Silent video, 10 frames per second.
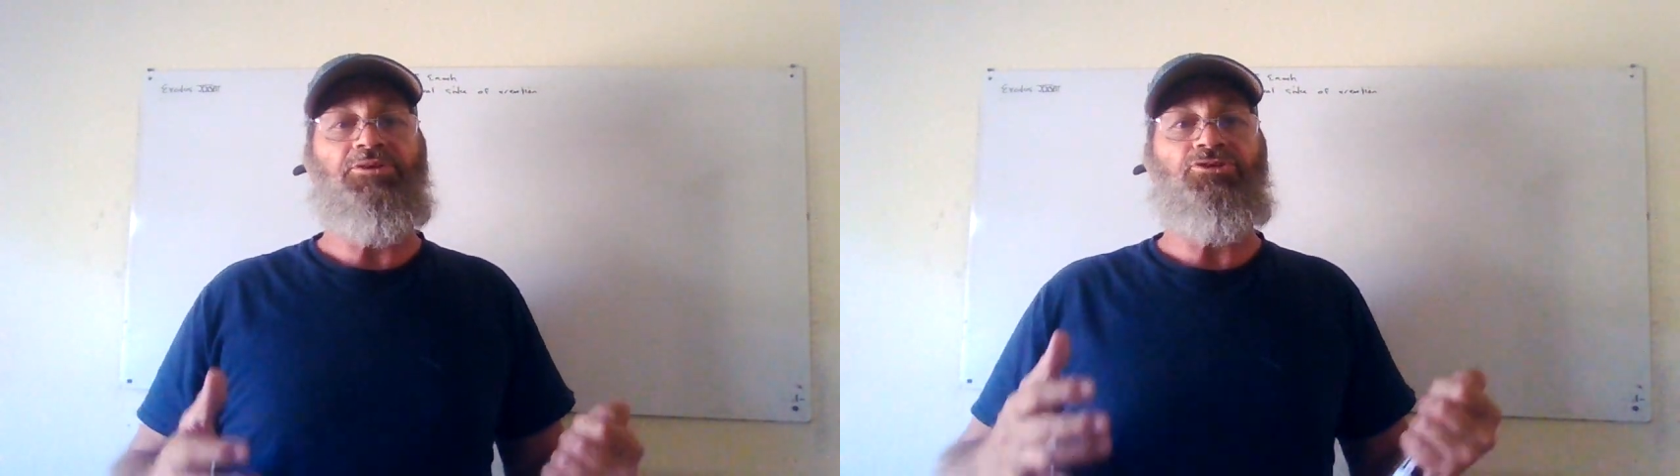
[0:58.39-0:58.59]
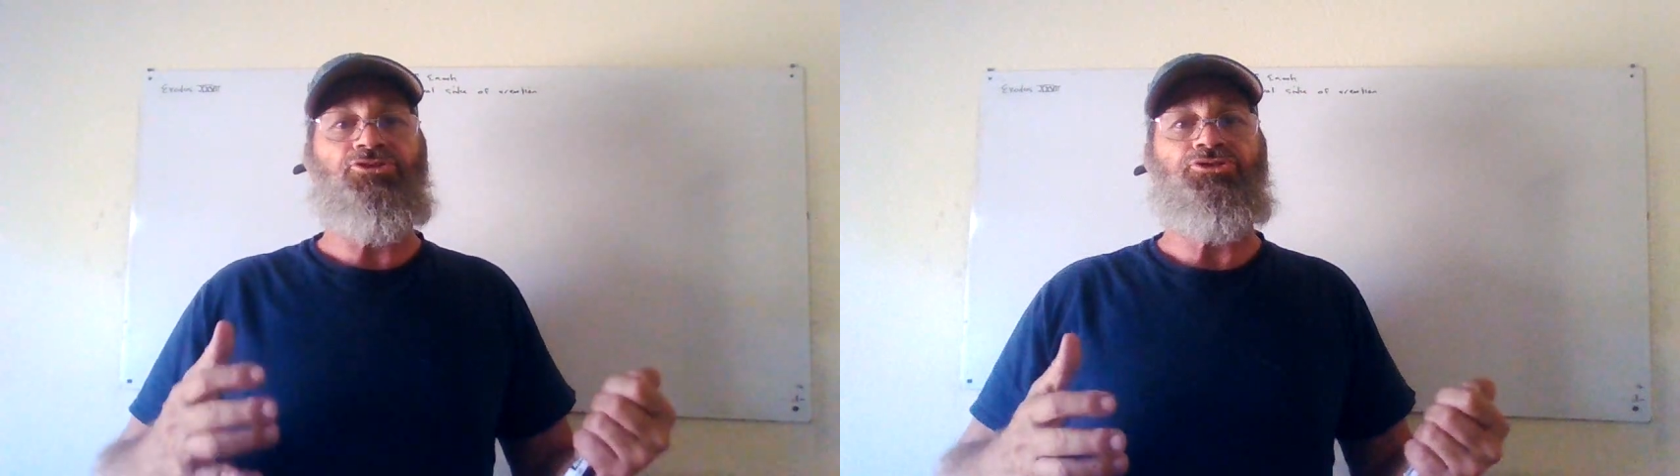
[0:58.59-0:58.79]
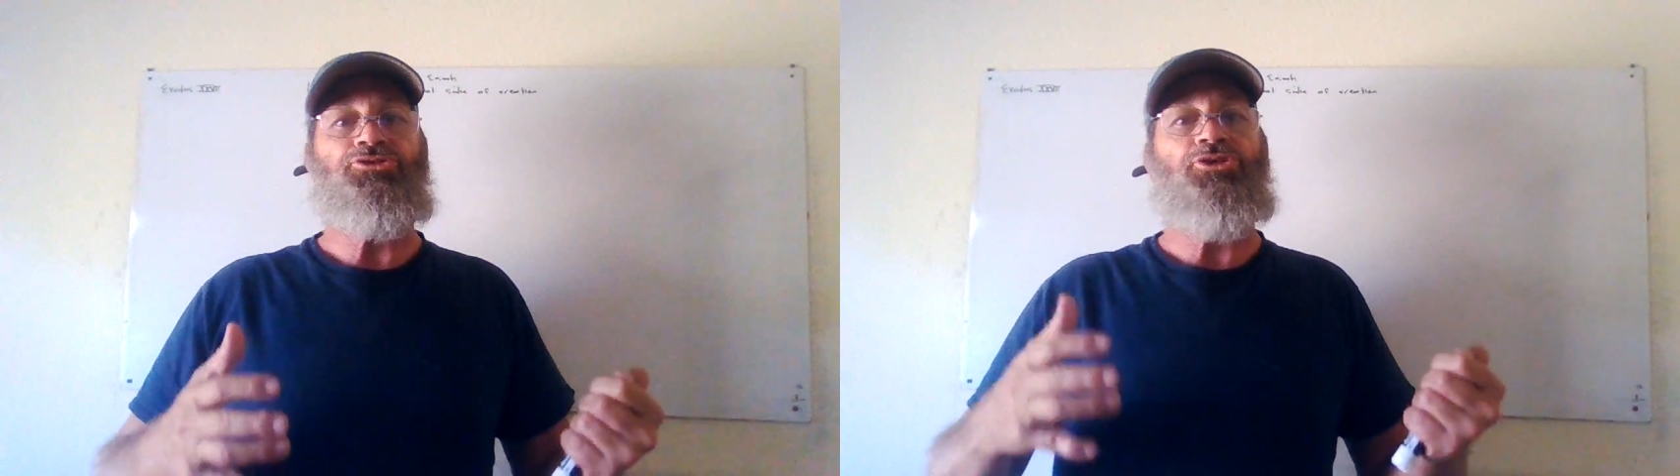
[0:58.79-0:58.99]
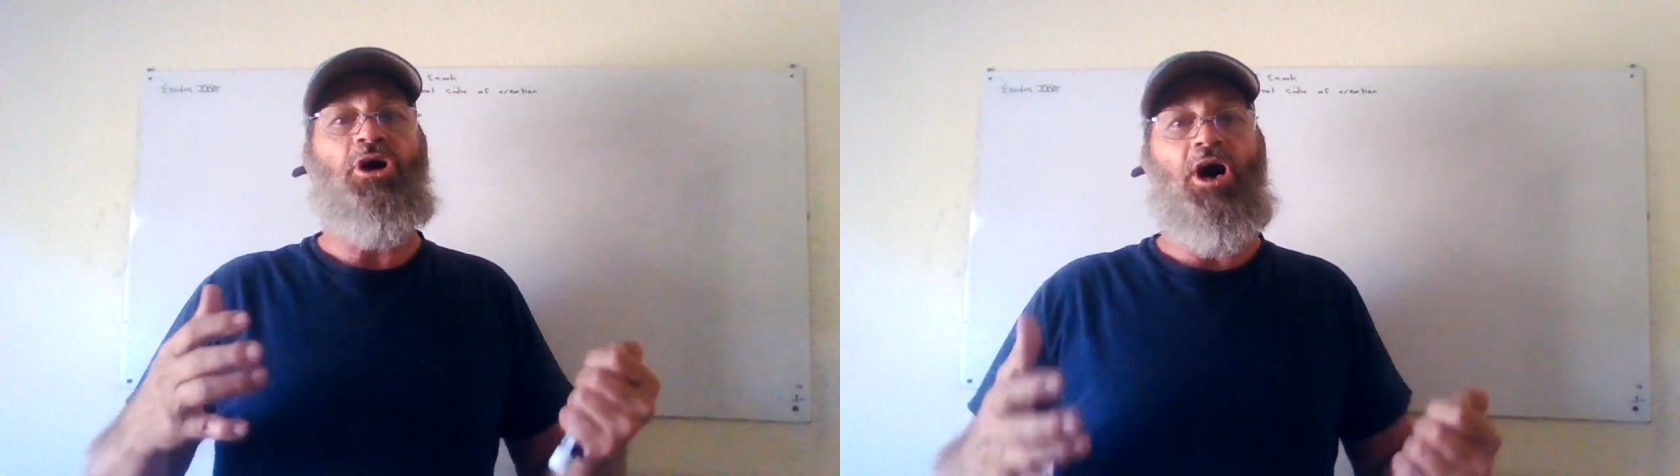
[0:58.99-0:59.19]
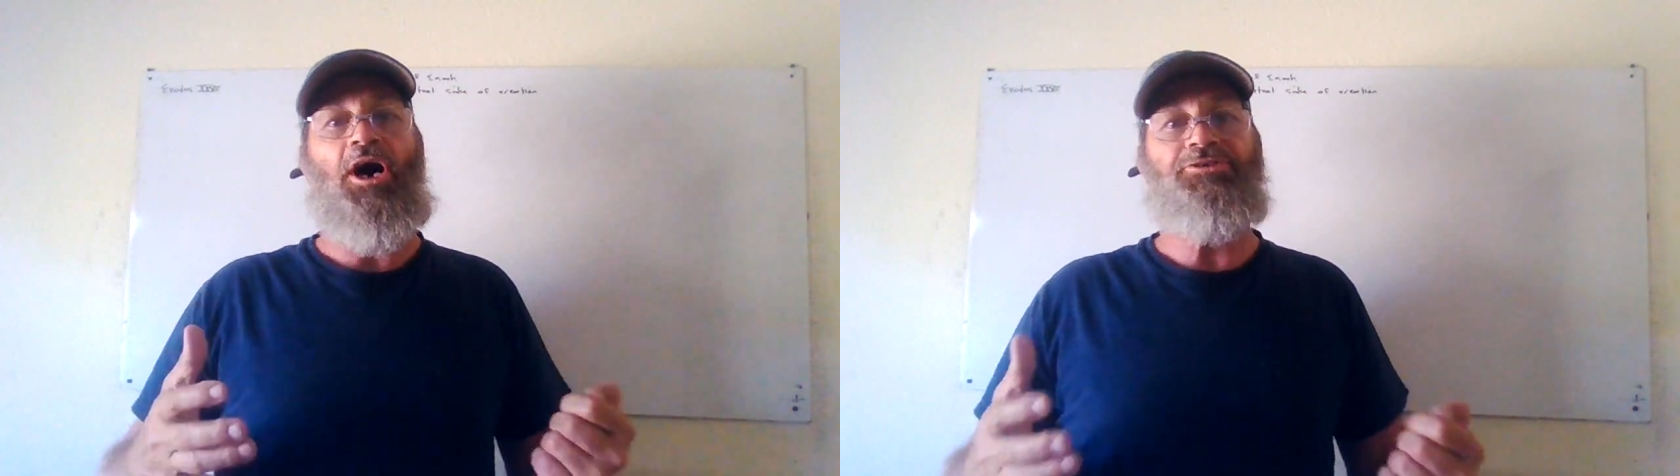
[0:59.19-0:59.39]
the true
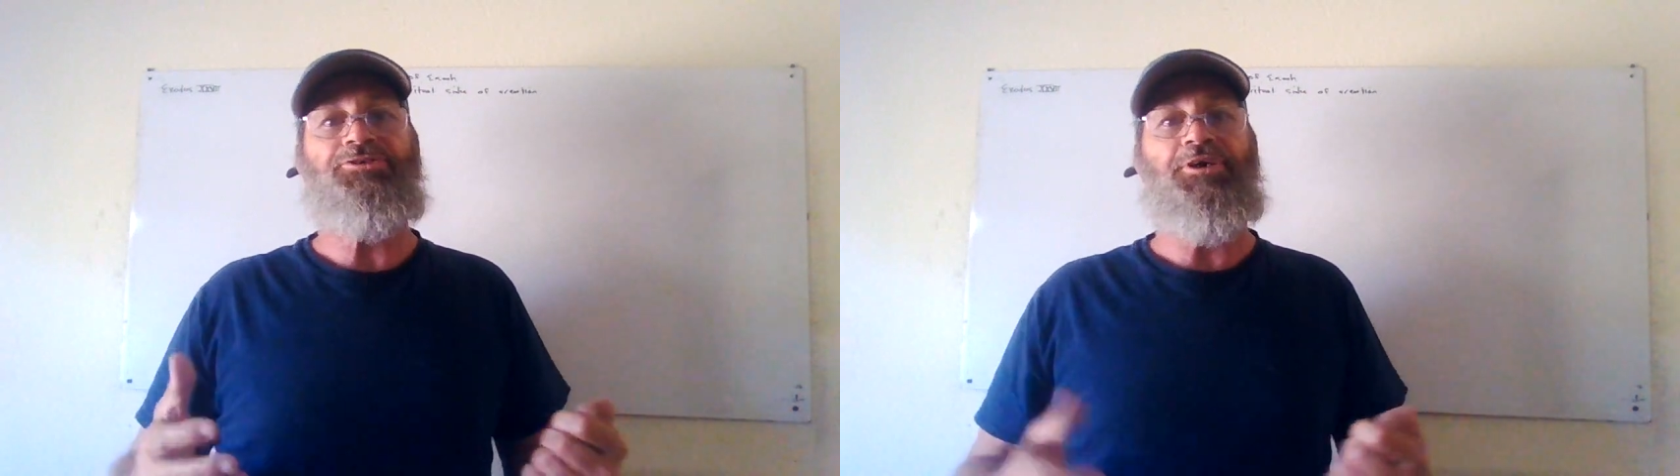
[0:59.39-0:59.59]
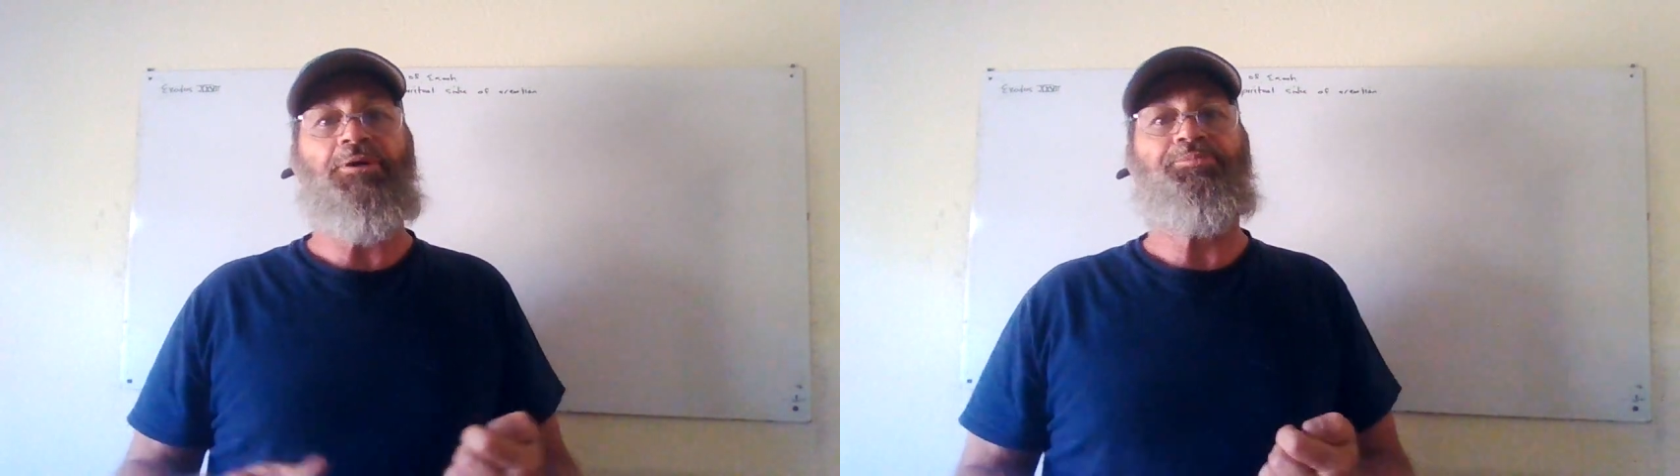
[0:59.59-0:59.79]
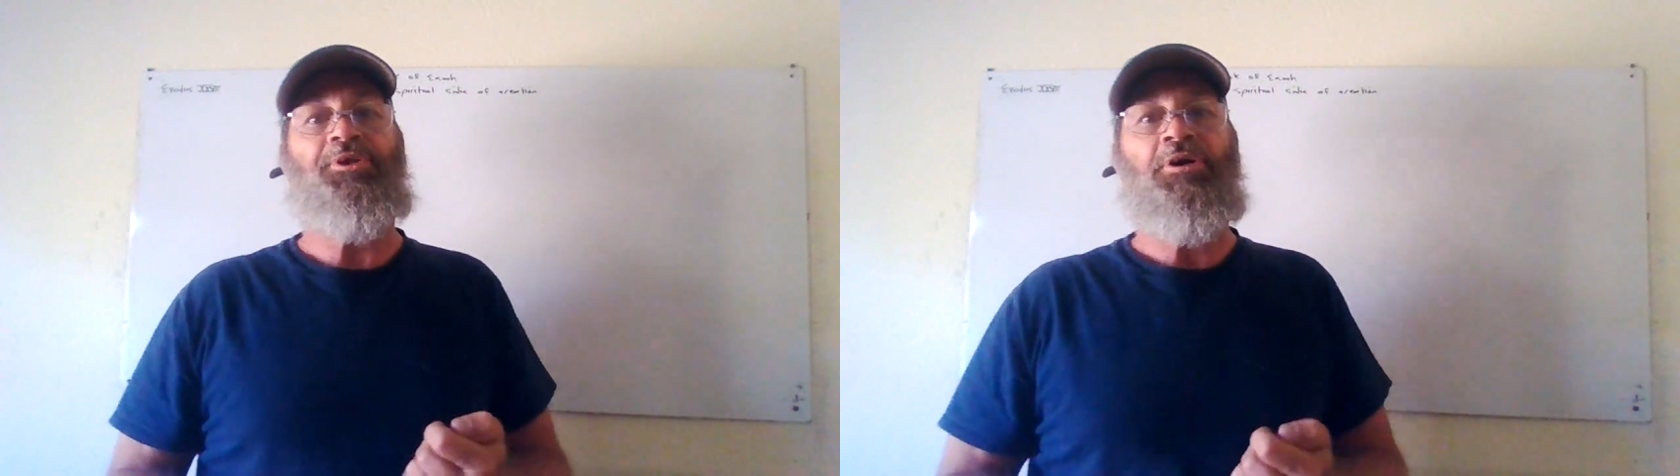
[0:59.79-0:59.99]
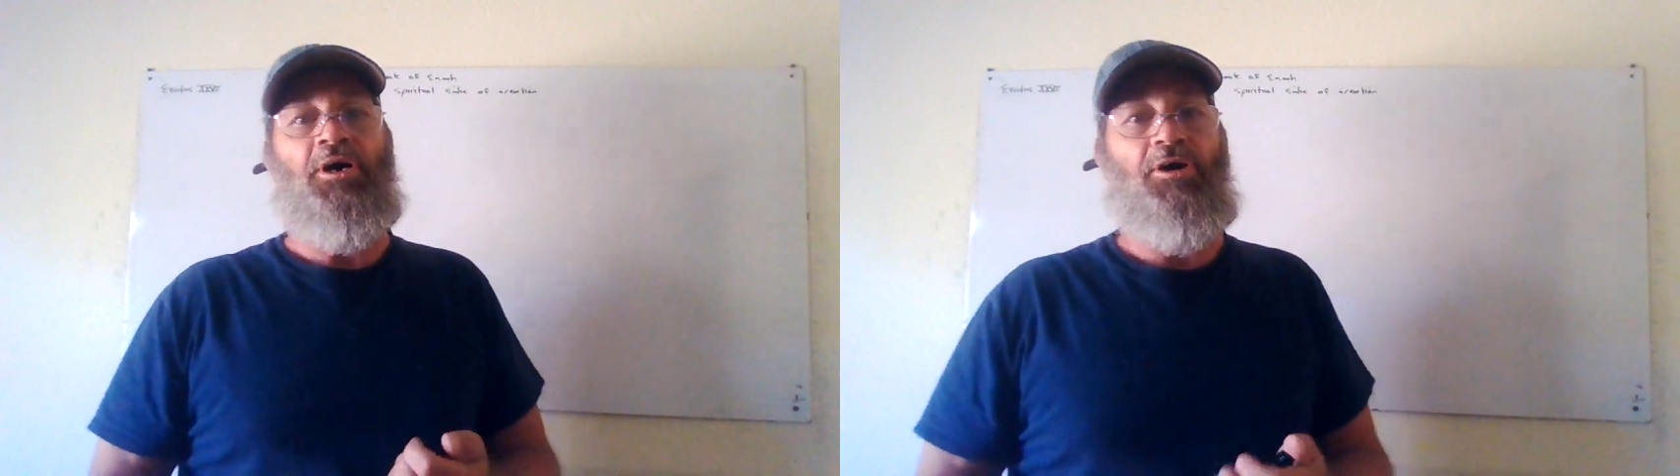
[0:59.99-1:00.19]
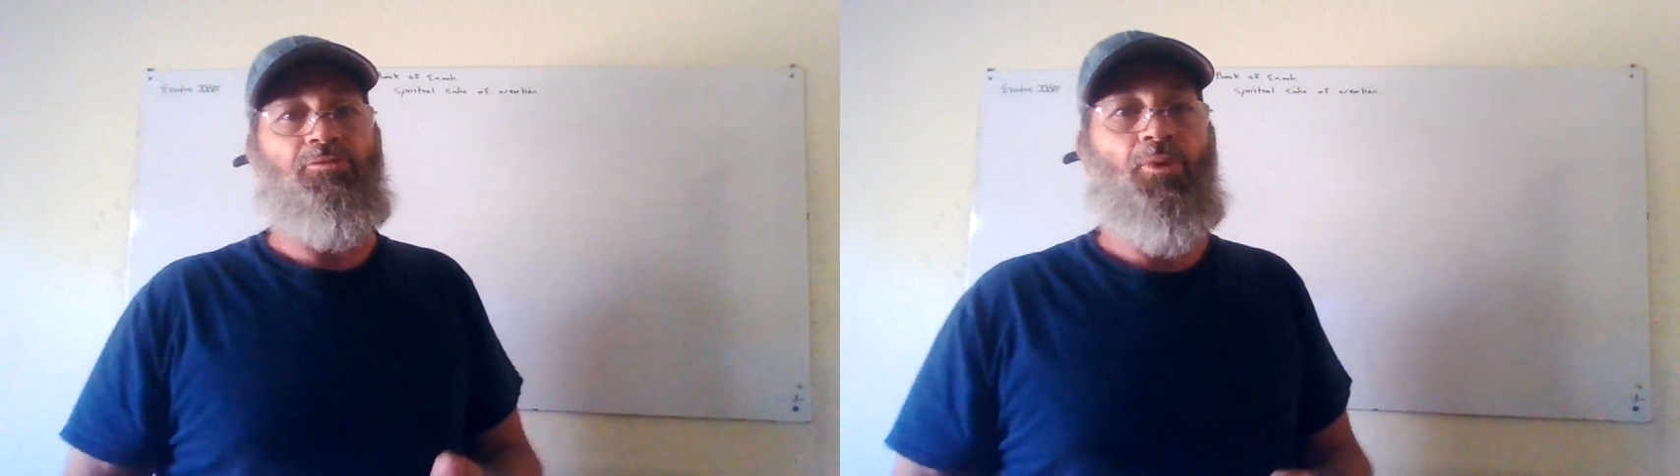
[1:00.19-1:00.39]
concept
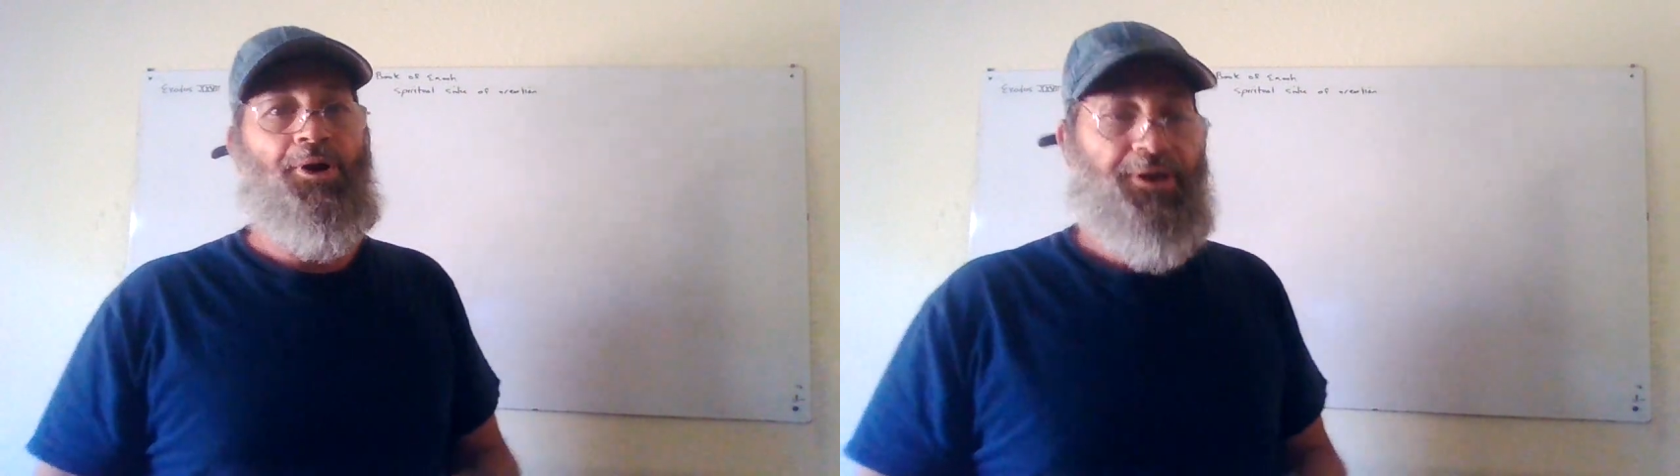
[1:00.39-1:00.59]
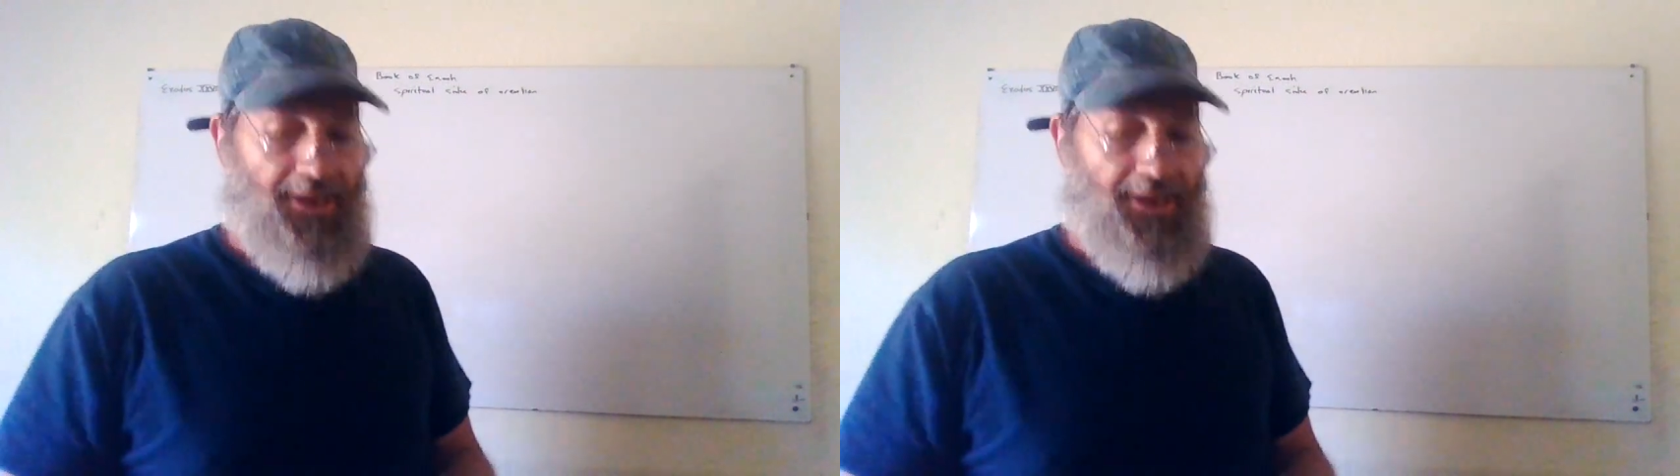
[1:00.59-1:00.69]
of what an